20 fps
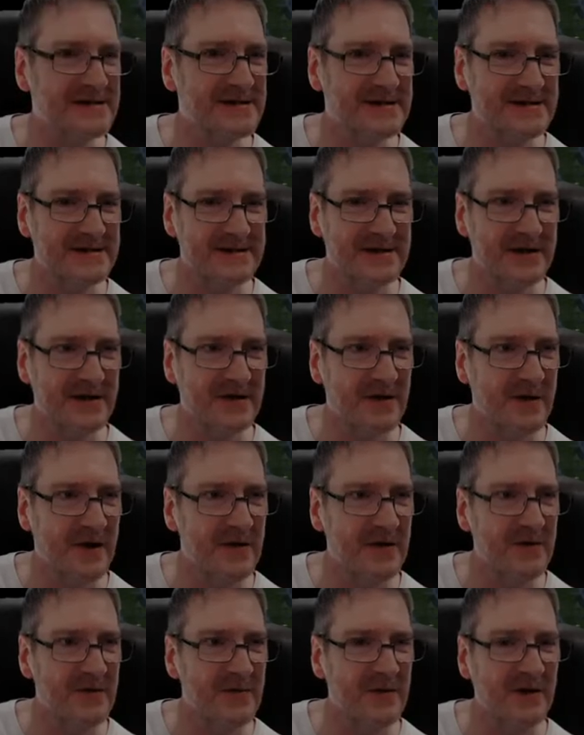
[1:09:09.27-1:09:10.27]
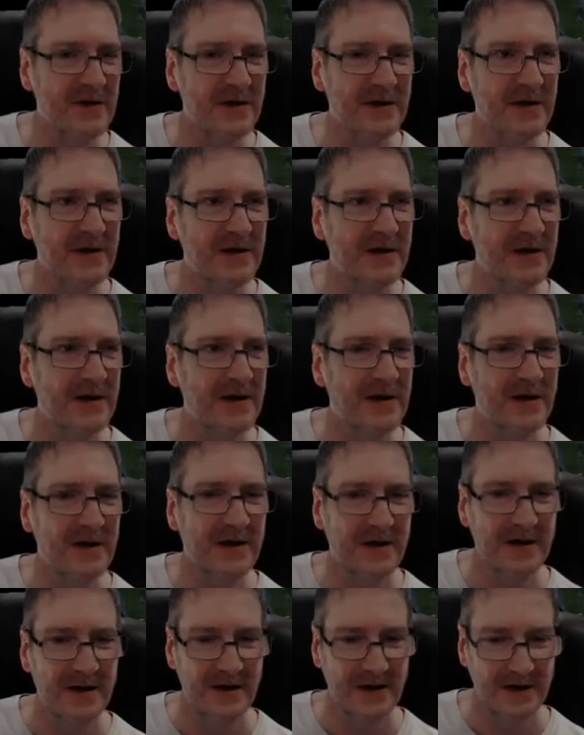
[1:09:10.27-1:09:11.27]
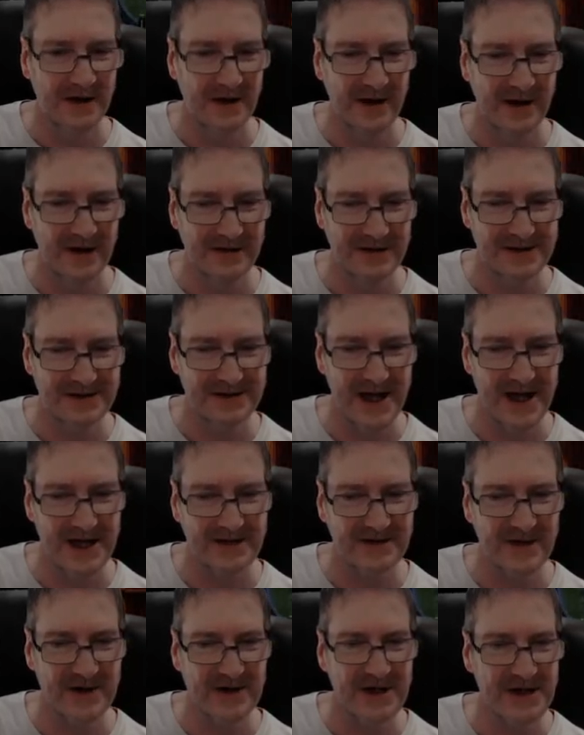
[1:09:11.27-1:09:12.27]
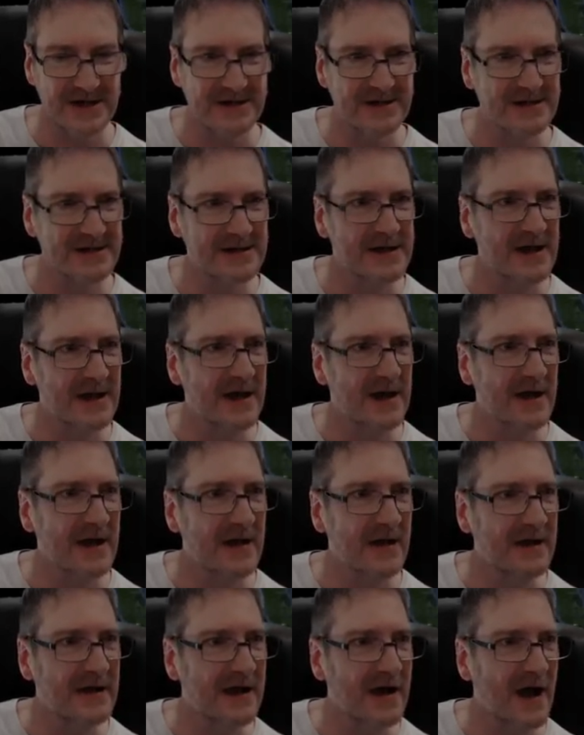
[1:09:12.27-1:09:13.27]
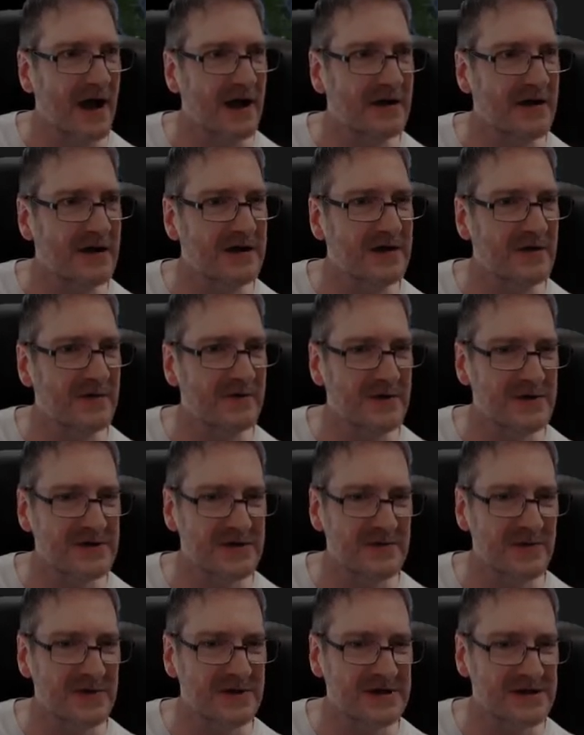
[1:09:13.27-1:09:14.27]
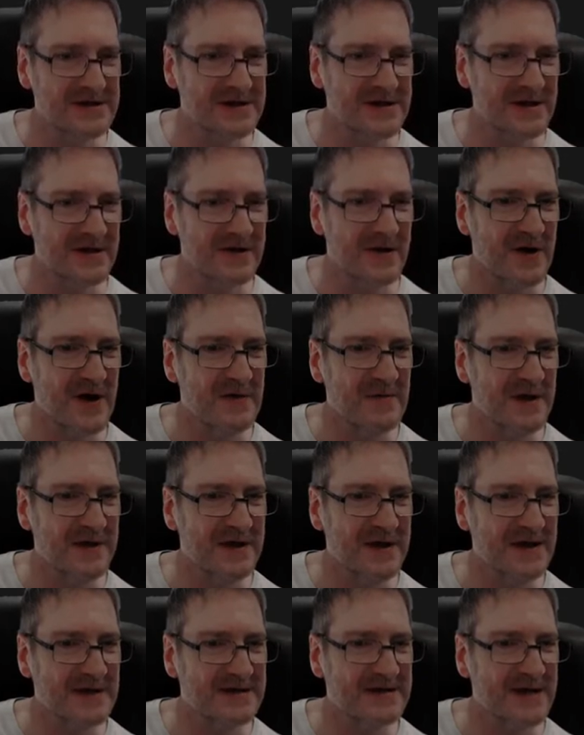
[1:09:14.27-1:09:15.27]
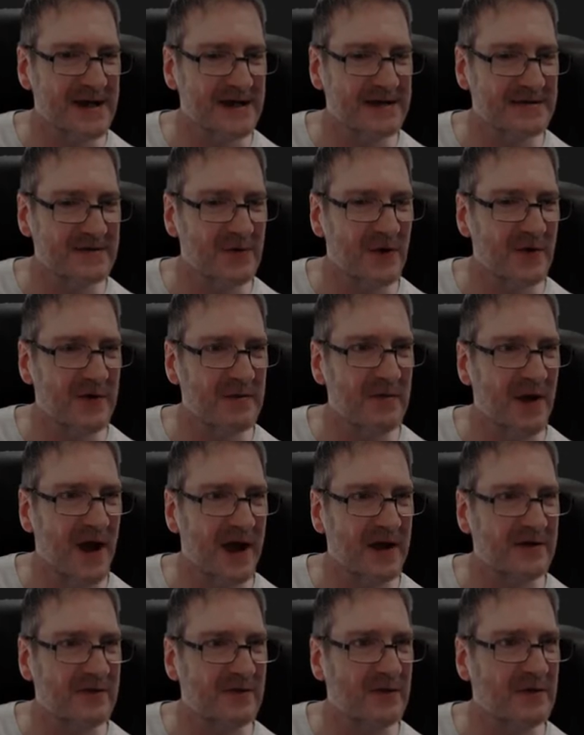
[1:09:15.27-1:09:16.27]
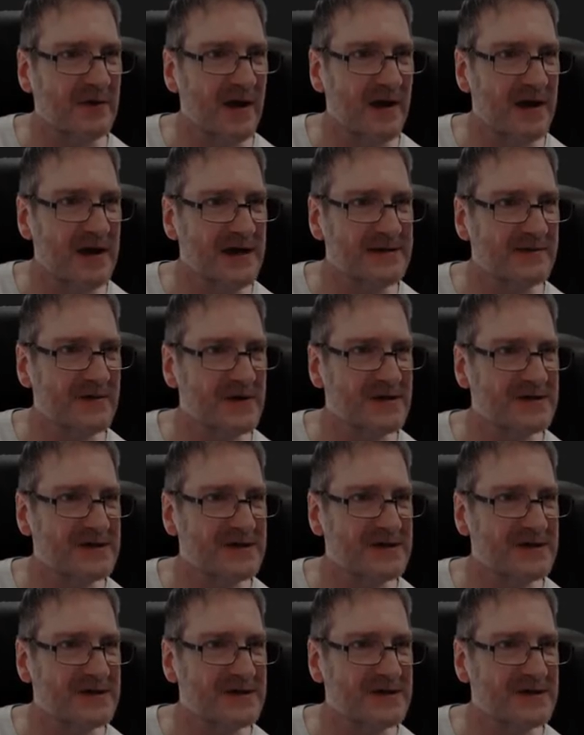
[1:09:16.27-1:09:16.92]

just this, the chrome. Uh, this car's very nice. Yeah, I like your version with just the chrome. I think it's it's more impactful. Uh, his